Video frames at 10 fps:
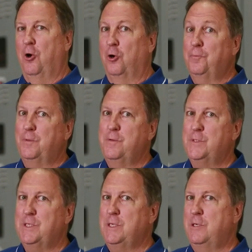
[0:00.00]
Hopefully
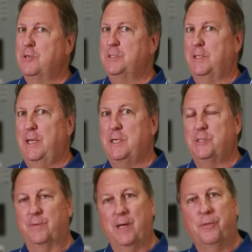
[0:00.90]
you've seen here today
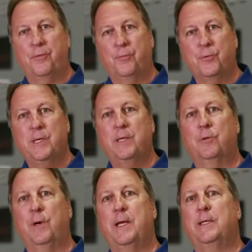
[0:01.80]
is you've got three
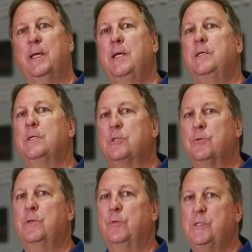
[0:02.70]
great
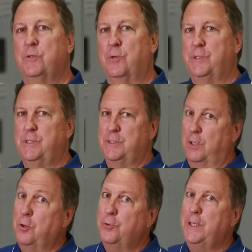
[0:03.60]
industry resources
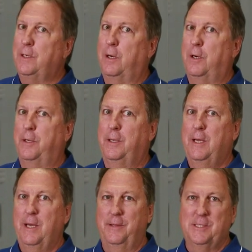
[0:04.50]
to hone in on,
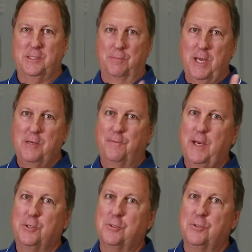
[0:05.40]
and that's the
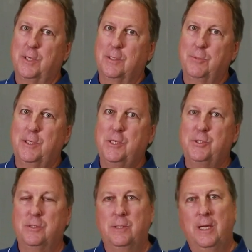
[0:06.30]
manufacturer's
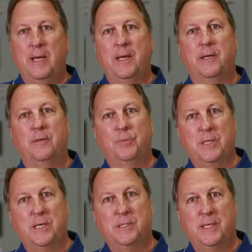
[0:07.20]
recommendation,
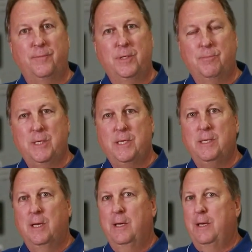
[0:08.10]
NFPA
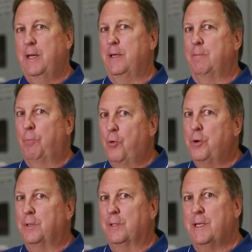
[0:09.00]
70B, and
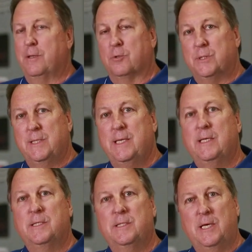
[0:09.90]
importantly, those
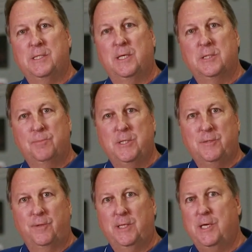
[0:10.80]
NETA testing
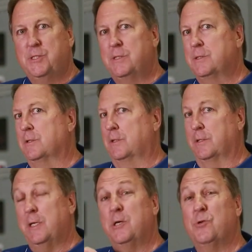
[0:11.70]
specifications is
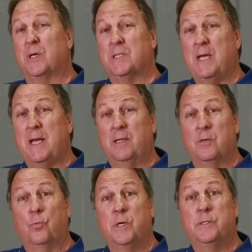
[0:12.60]
gonna tell you
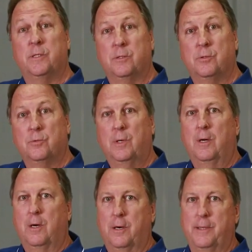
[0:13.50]
exactly what to do
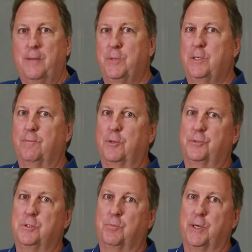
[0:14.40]
on that medium
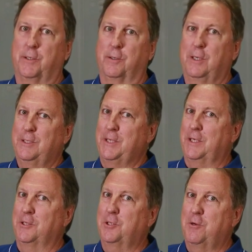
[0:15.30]
voltage breaker.
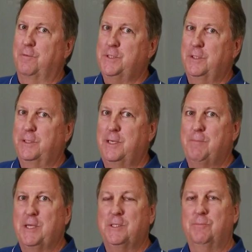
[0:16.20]
Take a look at your facility,
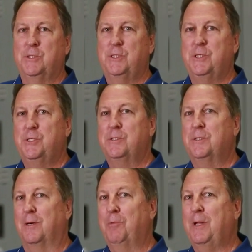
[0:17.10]
make some
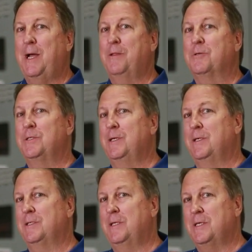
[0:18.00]
decisions, apply those
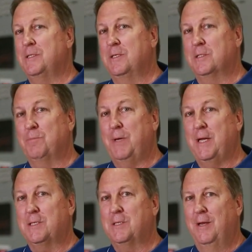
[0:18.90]
NETA testing
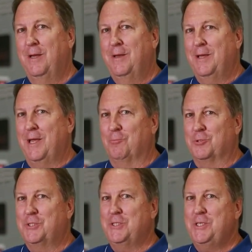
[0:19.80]
specs, and
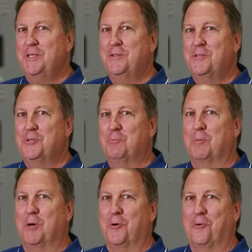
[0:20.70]
we'll see you in the
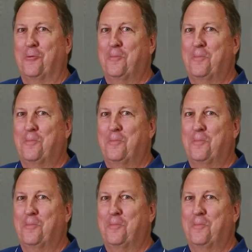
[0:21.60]
Super Bowl.